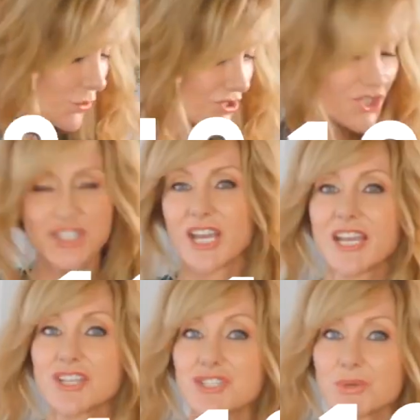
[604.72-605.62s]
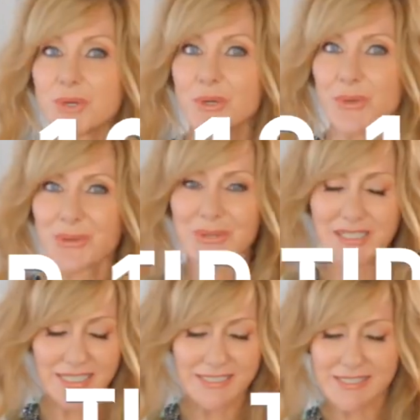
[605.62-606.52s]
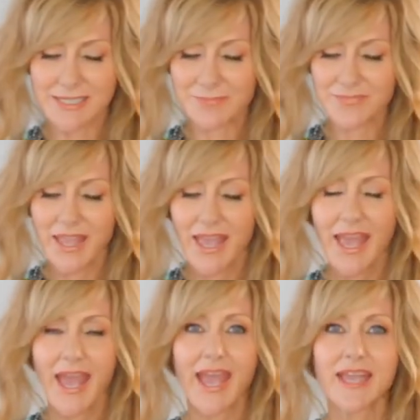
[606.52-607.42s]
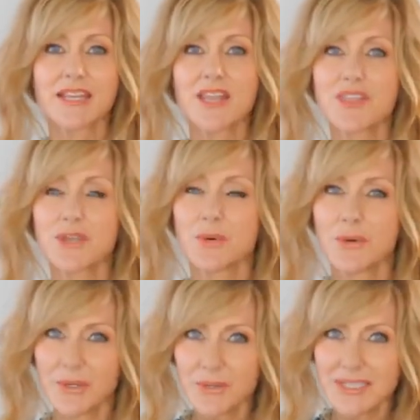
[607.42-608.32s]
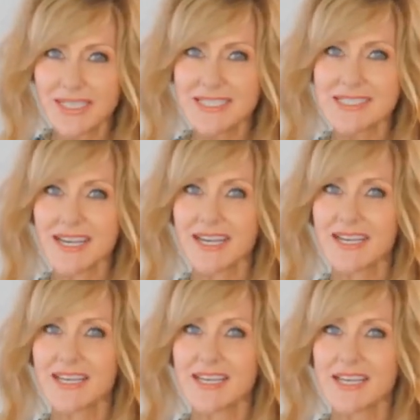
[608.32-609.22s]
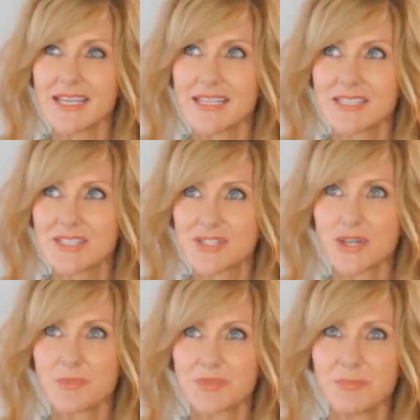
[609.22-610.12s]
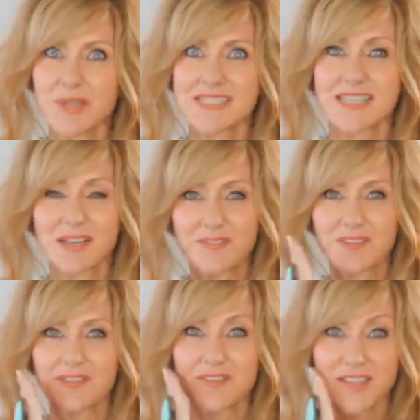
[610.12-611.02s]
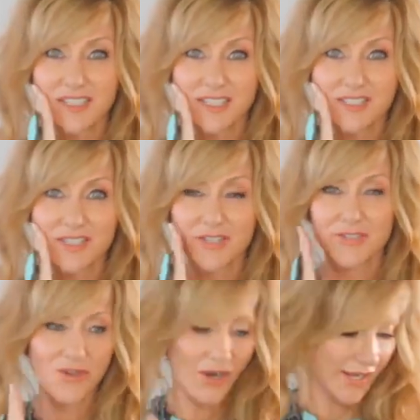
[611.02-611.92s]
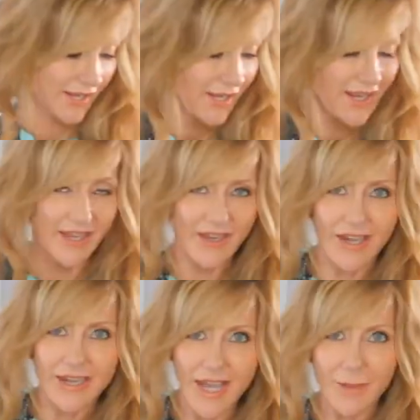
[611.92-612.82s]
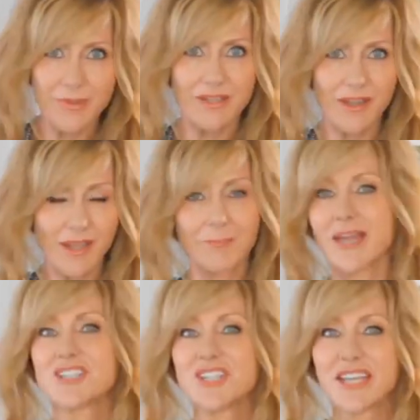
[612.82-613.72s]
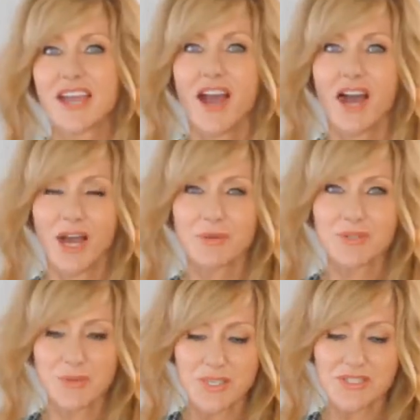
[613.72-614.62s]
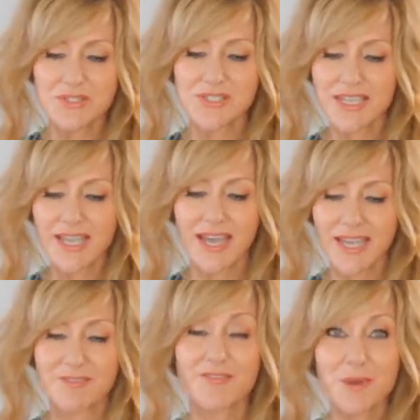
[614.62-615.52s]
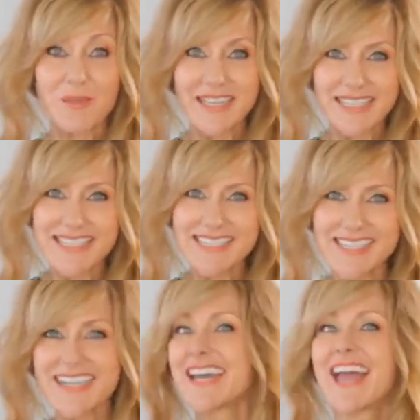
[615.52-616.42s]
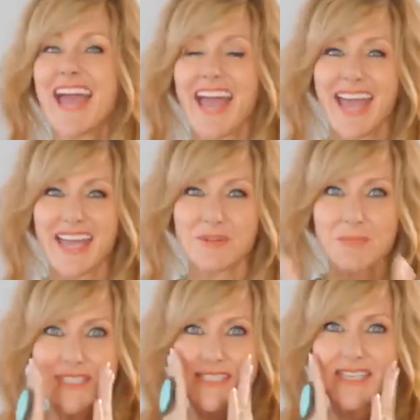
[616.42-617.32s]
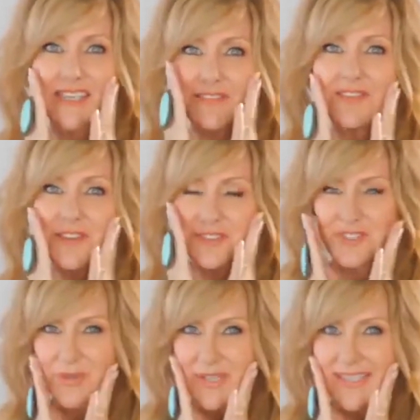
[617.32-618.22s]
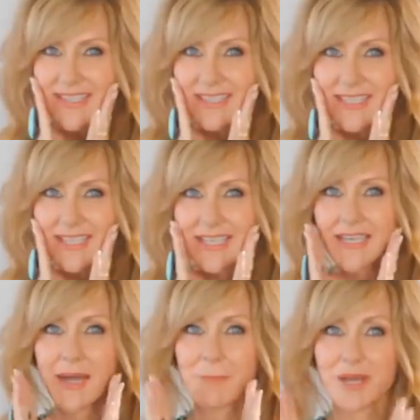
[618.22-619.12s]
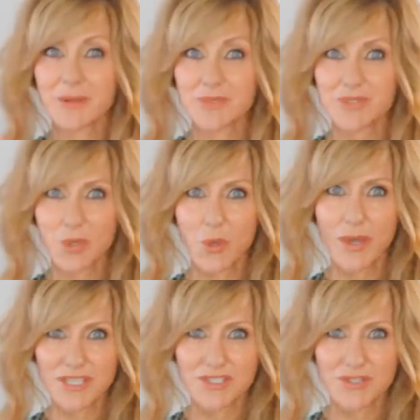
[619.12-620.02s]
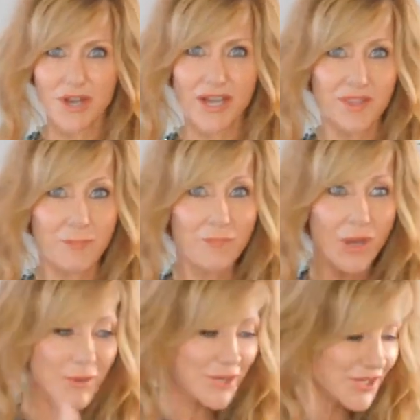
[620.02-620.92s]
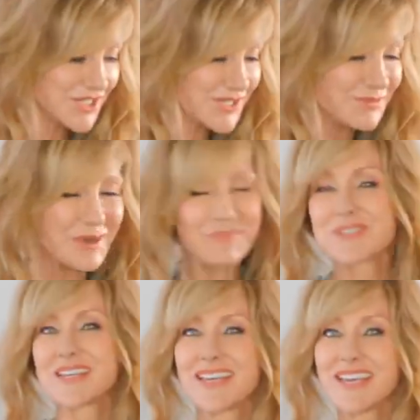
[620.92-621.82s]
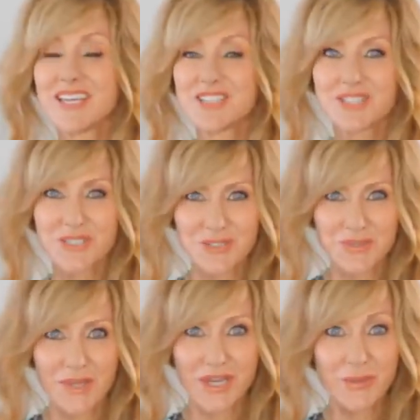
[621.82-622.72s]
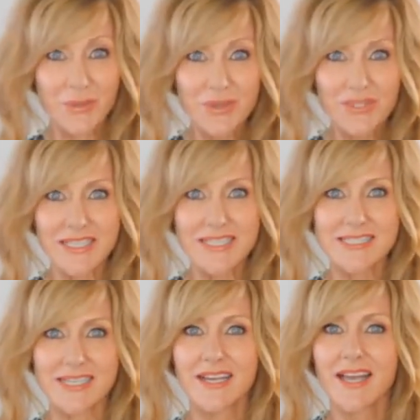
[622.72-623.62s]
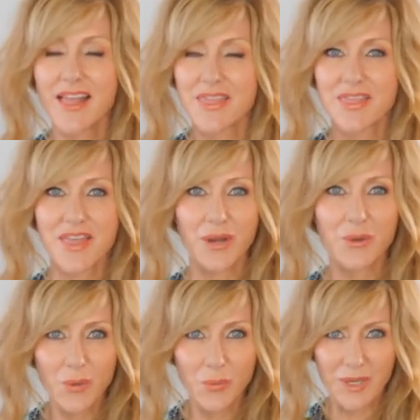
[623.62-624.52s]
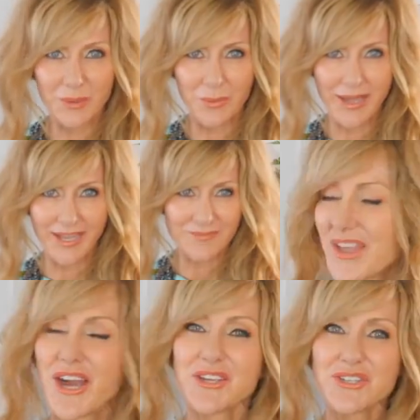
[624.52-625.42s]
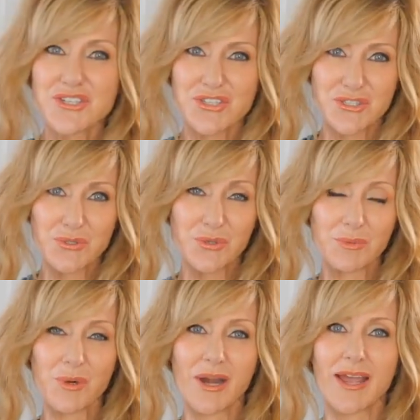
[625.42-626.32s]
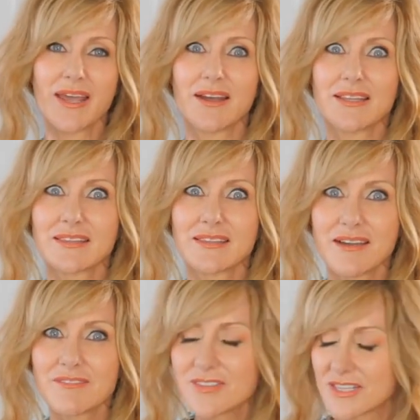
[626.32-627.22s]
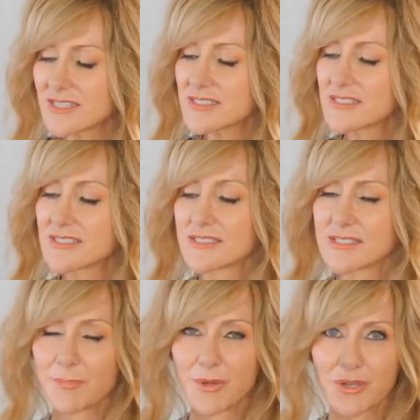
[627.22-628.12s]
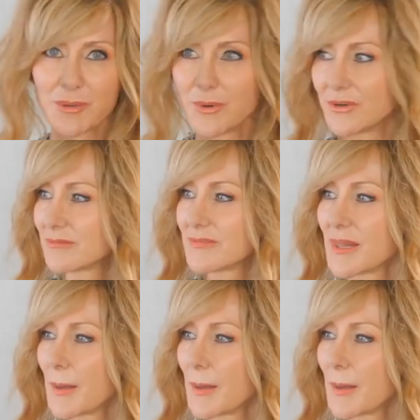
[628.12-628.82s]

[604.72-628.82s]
was change to an oil cleanser. And the oil cleanser stopped my skin from feeling so dry. It kind of happened like magic. I was always using a foaming cleanser and my skin felt squeaky clean, but it was always dry. The moment I swapped to an oil cleanser, that all went away. I use Shu Uemura and I love this. This is the Pokemon